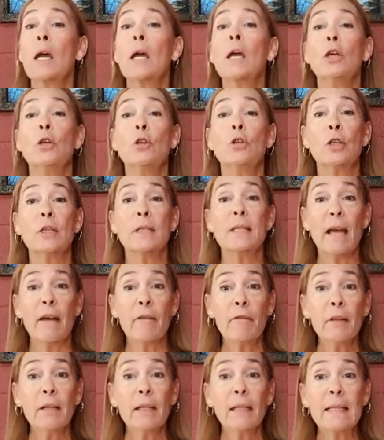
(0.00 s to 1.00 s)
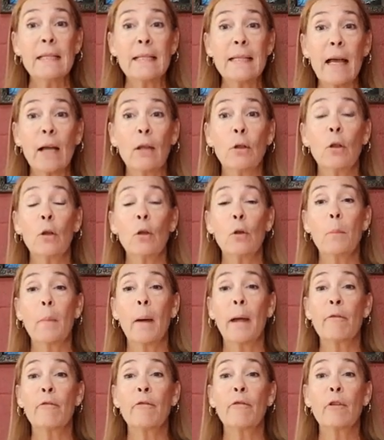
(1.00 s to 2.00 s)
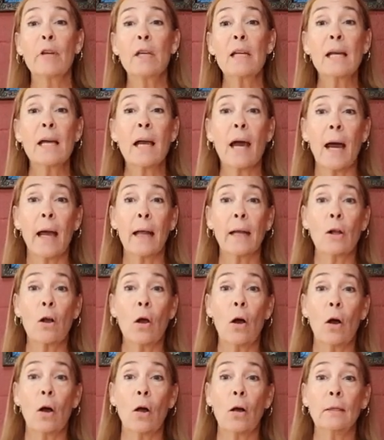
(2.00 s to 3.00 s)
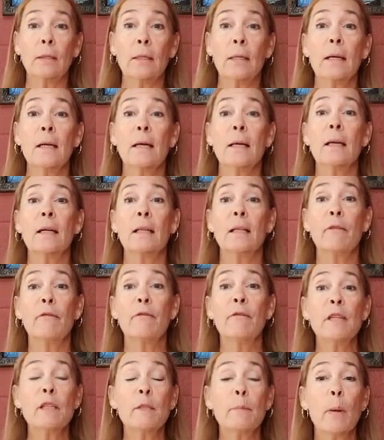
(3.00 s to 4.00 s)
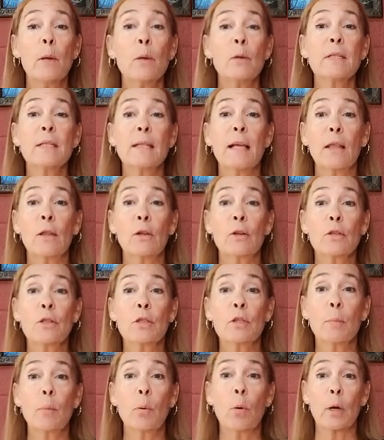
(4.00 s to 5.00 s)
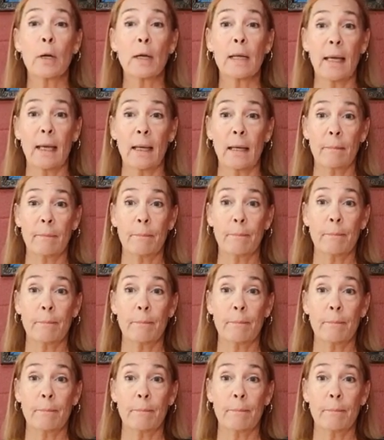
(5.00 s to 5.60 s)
you should definitely download my free guide called the FSBO Seller Support Kit.